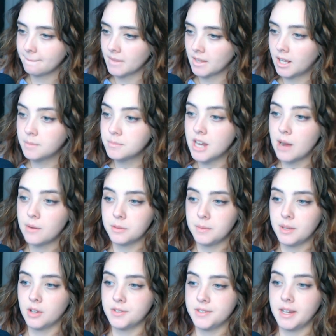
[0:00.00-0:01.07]
Come Chat With Me,
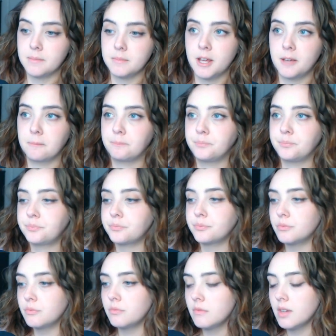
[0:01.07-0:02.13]
Cozy Game Night.
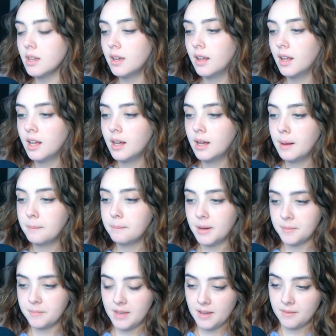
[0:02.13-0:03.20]

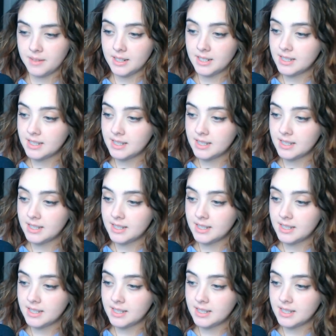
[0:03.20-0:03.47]
But yeah, I did